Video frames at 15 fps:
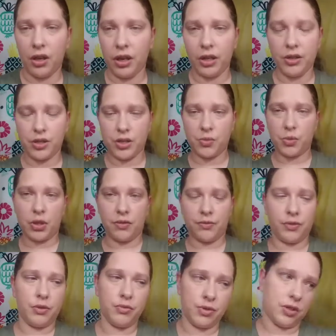I just would have
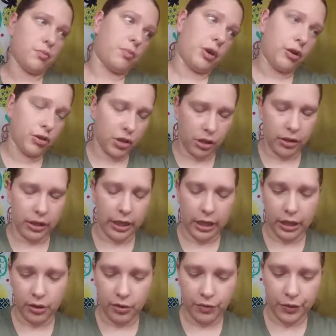used the brow gel I
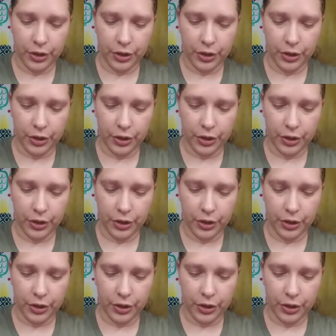had over